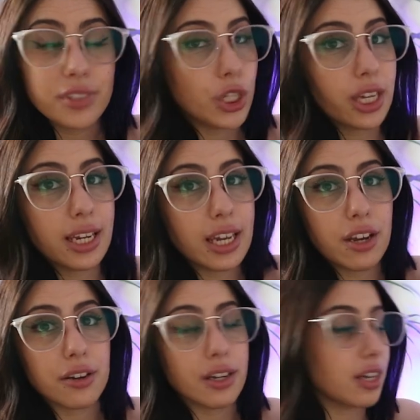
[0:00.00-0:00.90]
You can
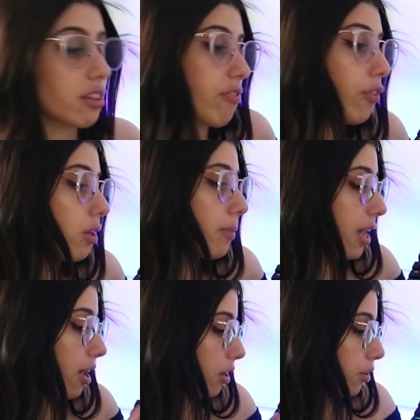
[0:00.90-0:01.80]
hear it. It's fully
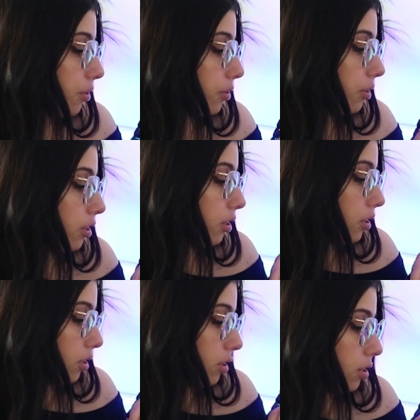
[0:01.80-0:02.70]
mechanical.
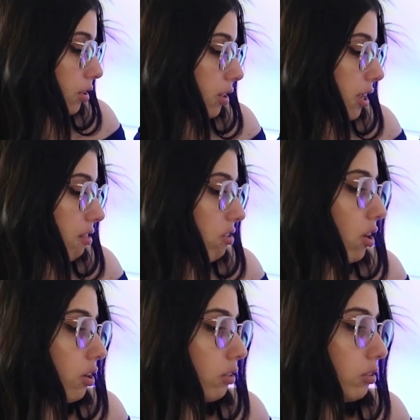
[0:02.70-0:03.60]
It's
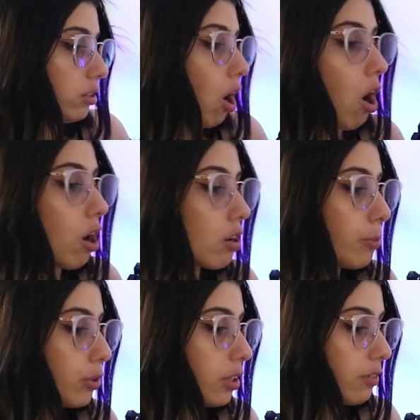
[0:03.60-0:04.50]
not
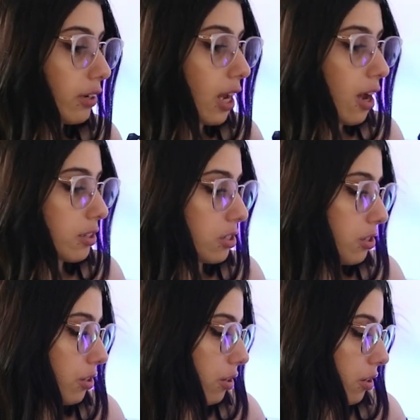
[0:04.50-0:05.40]
horrible in regards
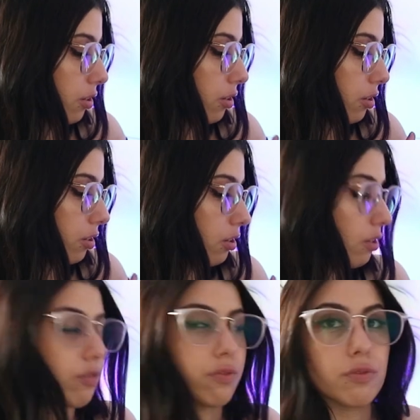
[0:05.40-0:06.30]
to
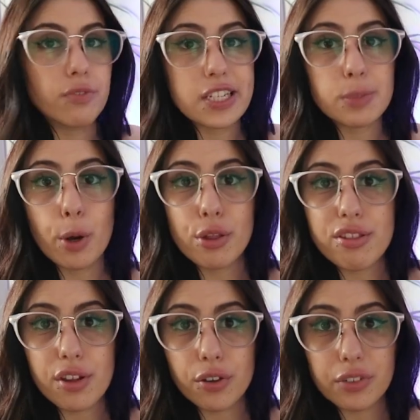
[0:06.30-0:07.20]

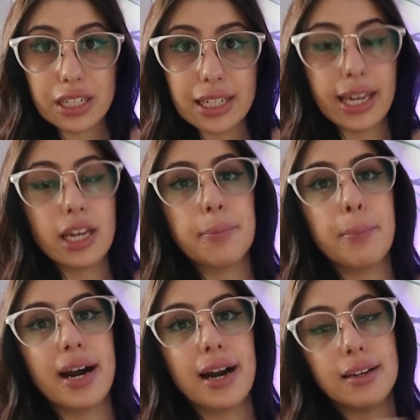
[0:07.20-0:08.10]
response over click,
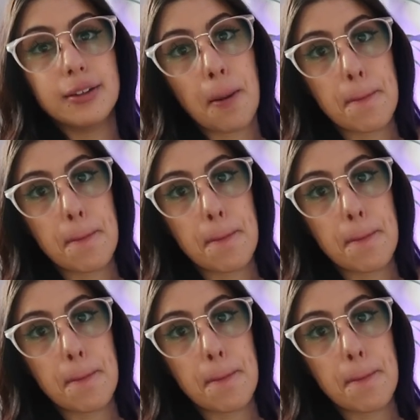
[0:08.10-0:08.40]
but